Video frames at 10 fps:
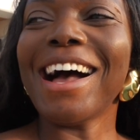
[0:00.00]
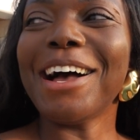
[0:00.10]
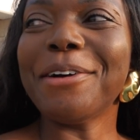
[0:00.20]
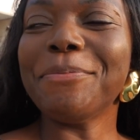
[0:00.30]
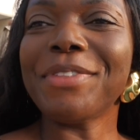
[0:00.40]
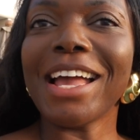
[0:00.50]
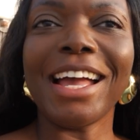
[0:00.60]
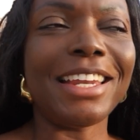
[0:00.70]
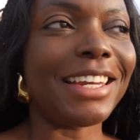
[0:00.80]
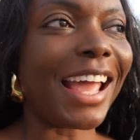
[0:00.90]
um,
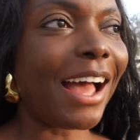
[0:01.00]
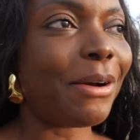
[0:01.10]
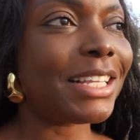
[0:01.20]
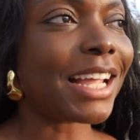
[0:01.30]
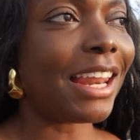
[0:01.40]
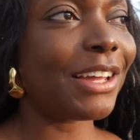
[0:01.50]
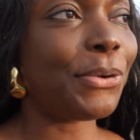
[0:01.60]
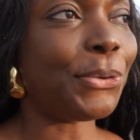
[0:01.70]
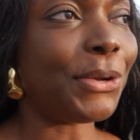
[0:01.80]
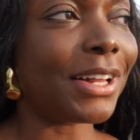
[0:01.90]
and yeah, it's kind of
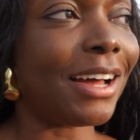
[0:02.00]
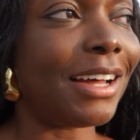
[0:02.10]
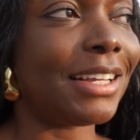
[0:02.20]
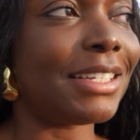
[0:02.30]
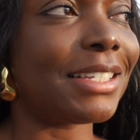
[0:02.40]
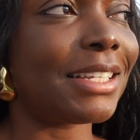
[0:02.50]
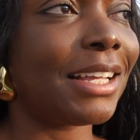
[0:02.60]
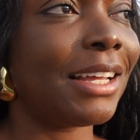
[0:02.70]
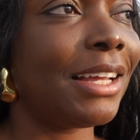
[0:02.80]
cool because